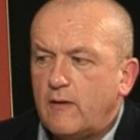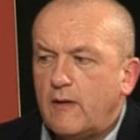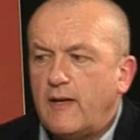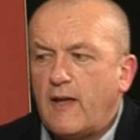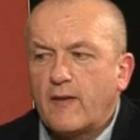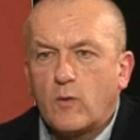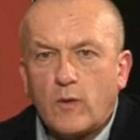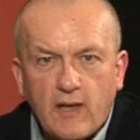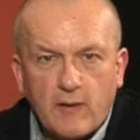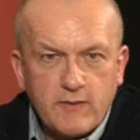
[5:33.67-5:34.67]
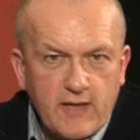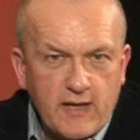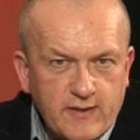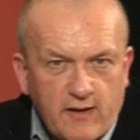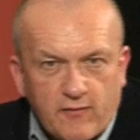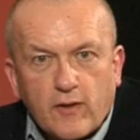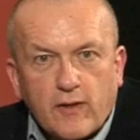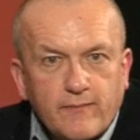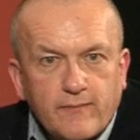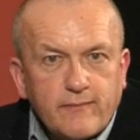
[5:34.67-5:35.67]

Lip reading: and now the queen comes out to f3,